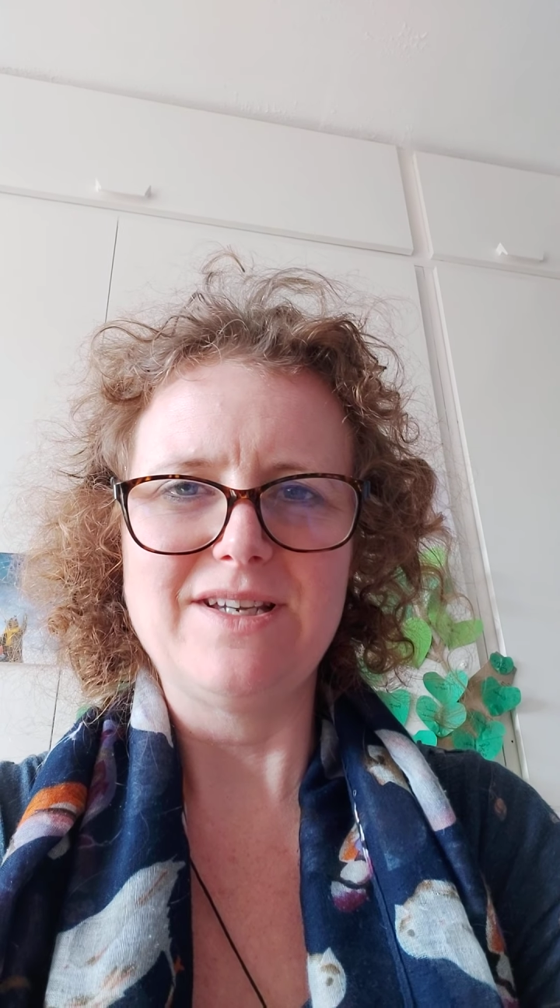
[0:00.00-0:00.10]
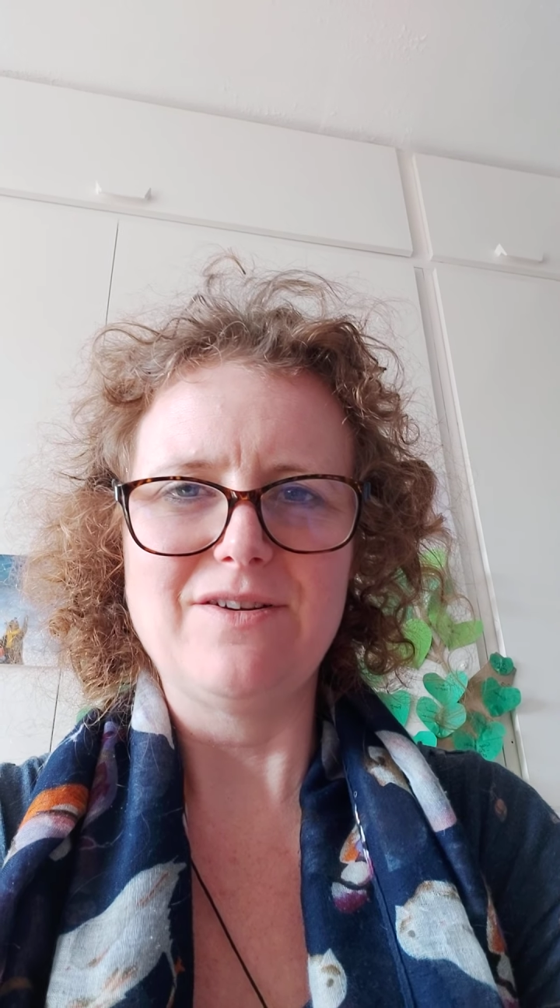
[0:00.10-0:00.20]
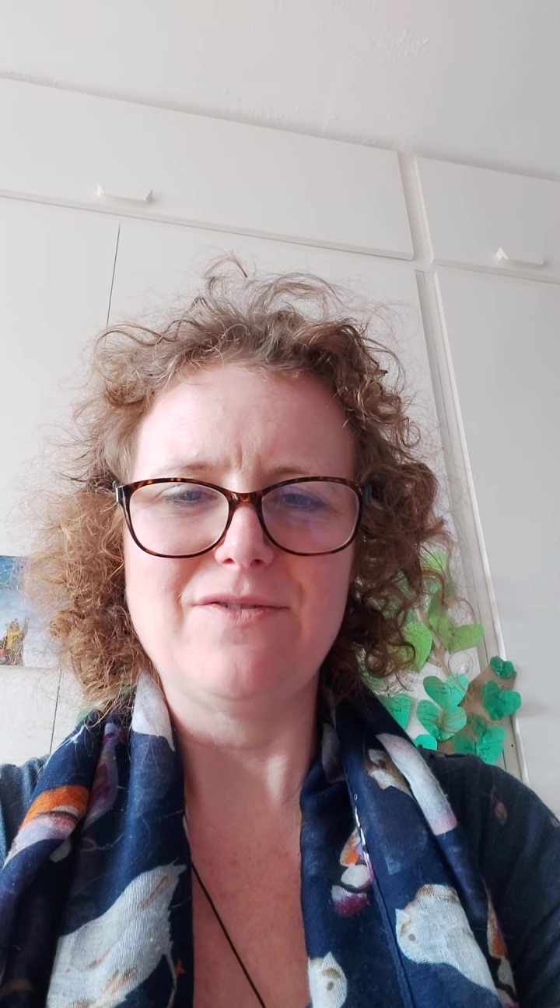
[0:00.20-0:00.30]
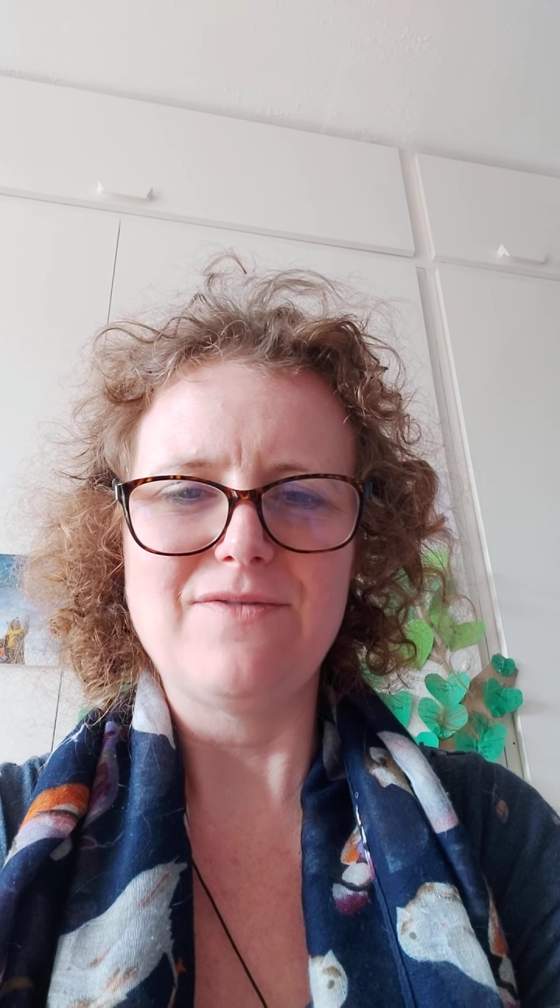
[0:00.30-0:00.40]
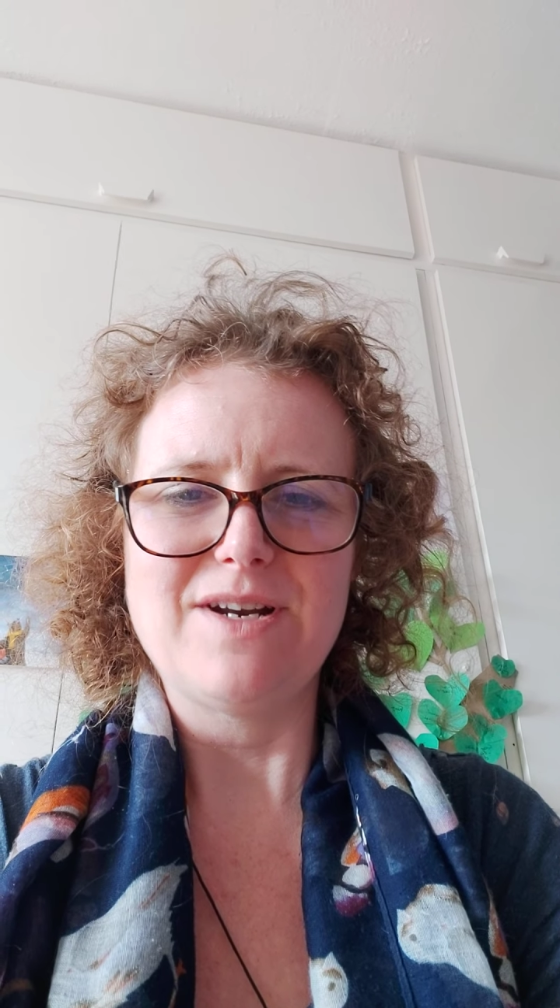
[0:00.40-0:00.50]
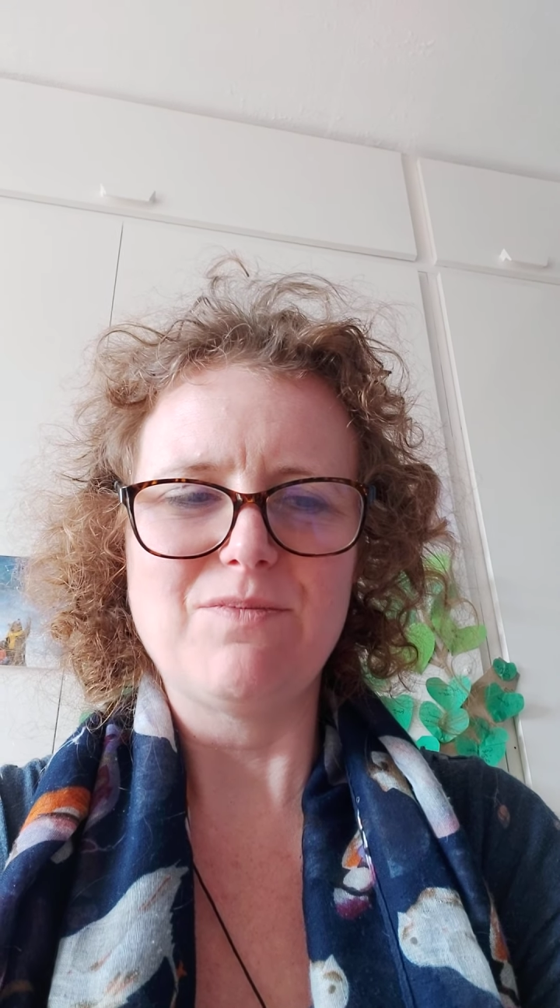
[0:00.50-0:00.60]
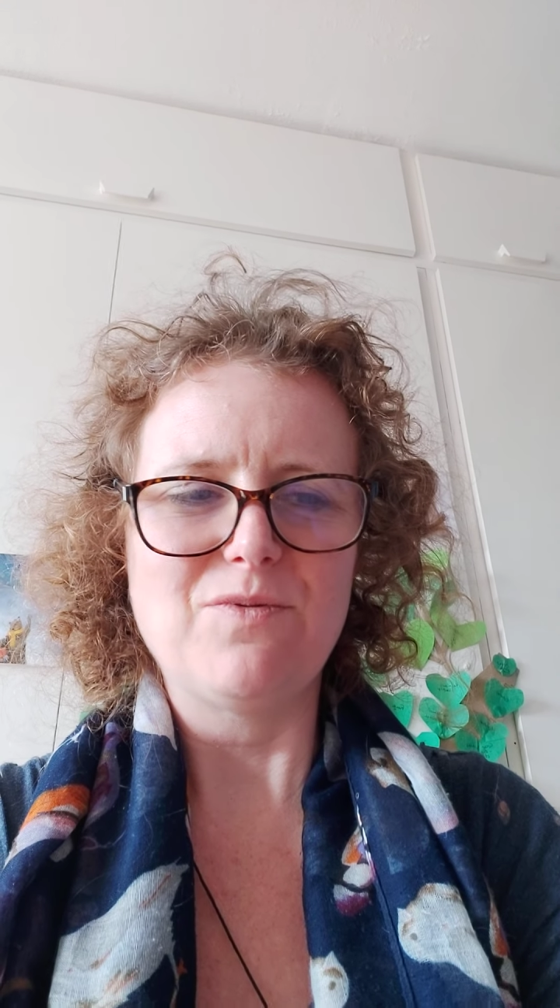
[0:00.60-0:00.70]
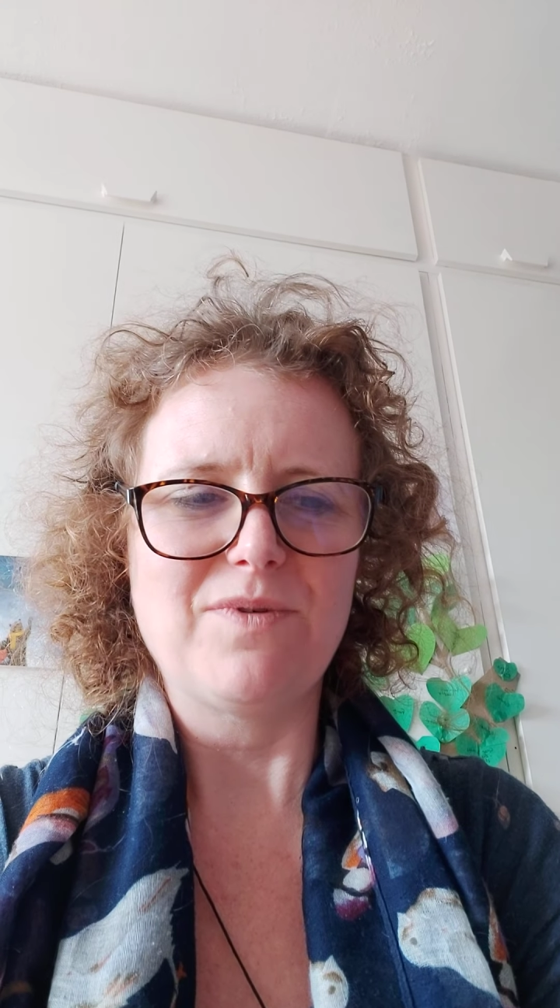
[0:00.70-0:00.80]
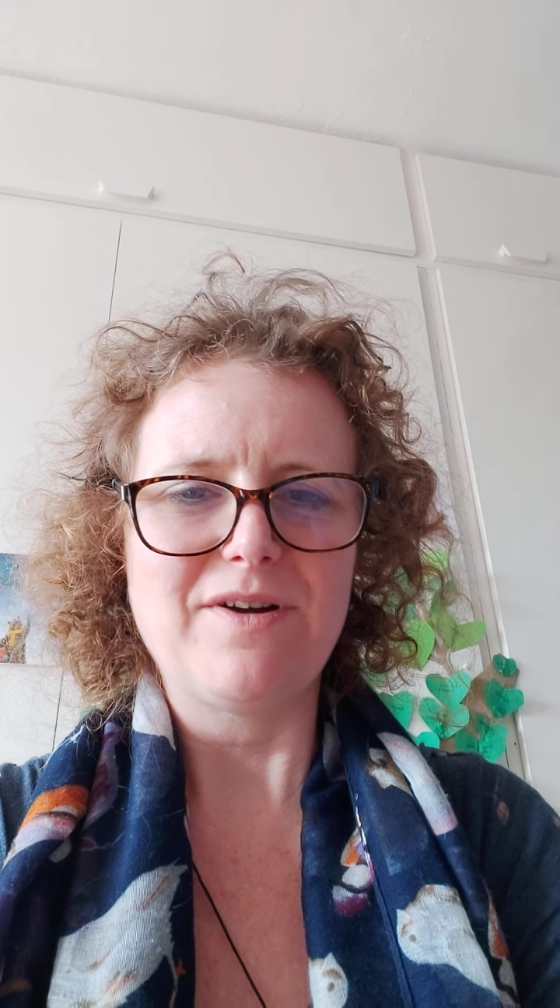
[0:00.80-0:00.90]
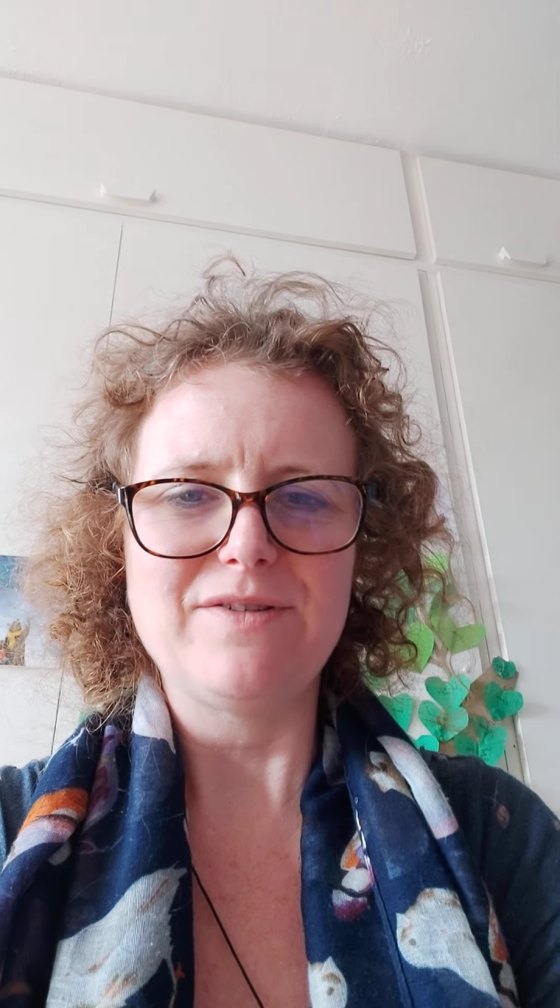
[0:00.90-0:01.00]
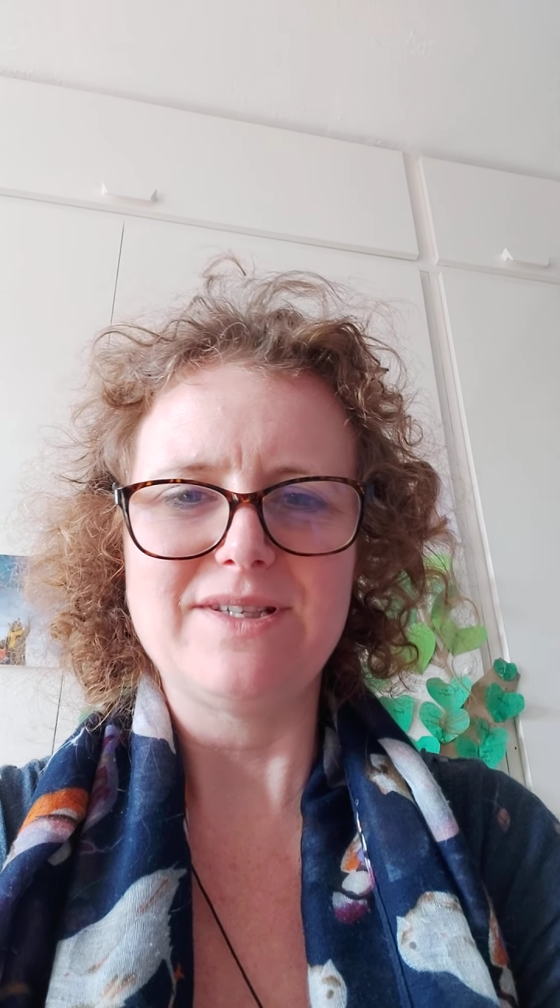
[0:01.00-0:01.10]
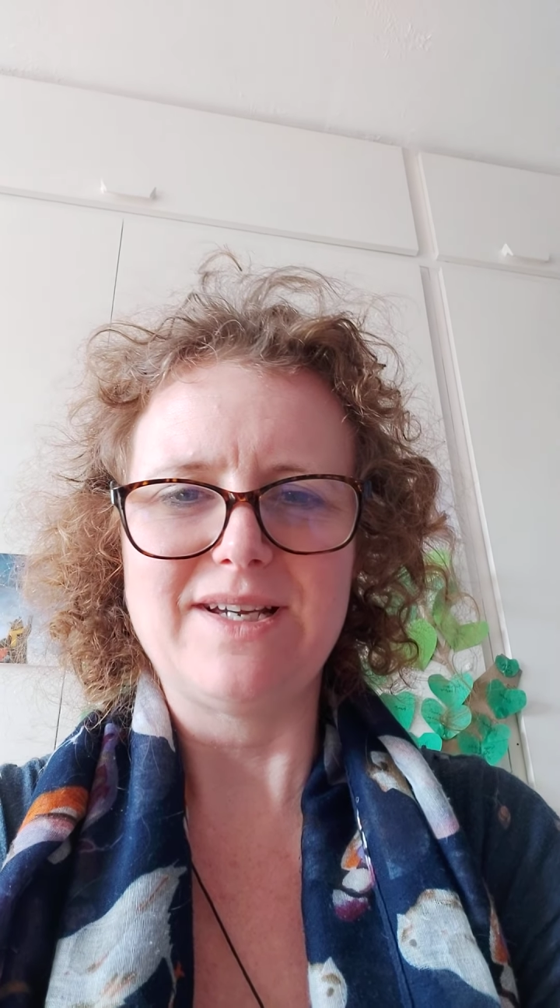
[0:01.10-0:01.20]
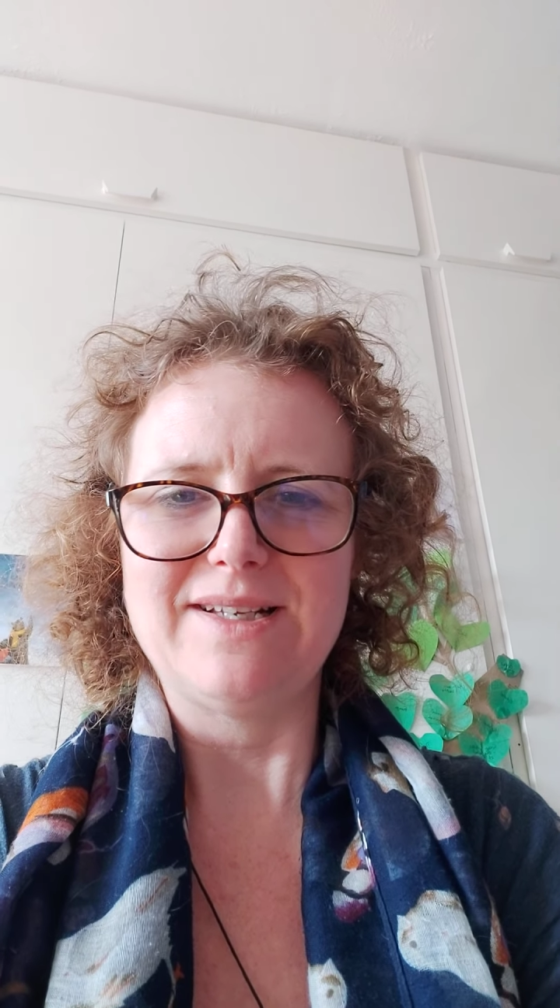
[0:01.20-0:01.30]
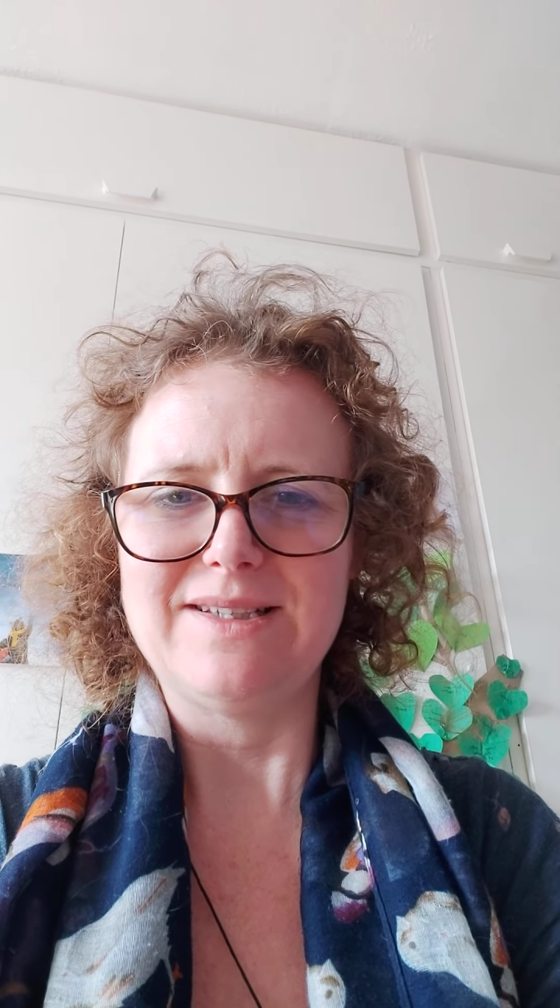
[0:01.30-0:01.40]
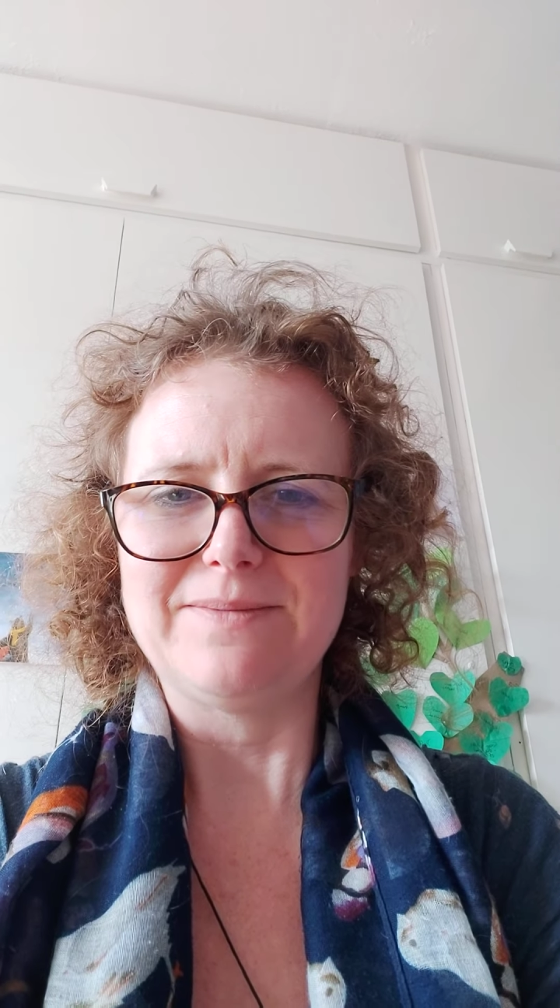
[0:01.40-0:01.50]
incredible
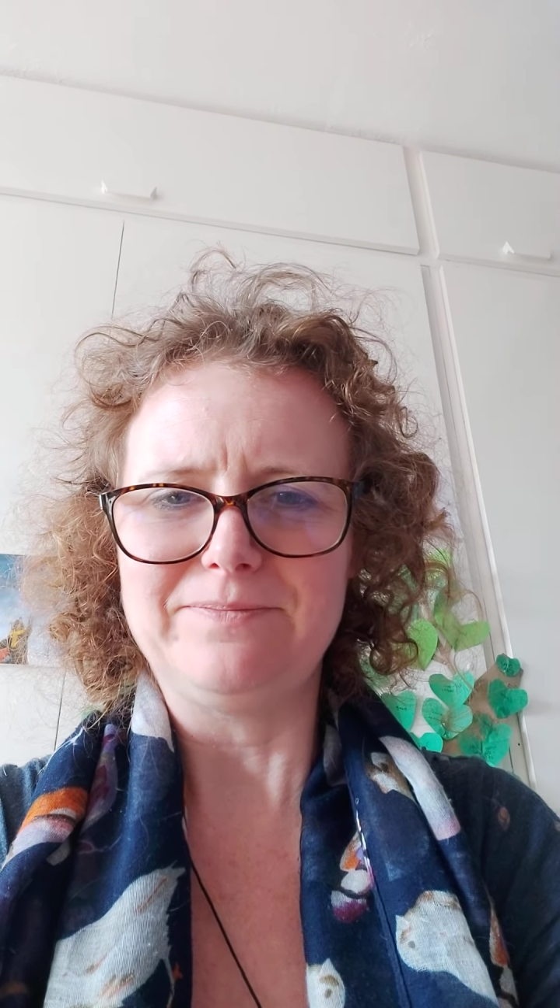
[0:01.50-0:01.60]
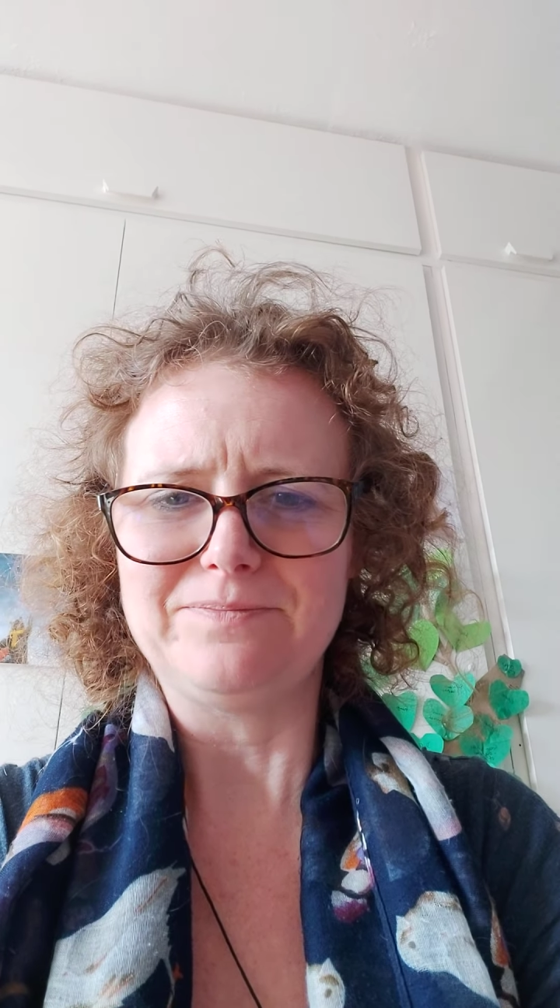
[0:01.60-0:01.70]
process.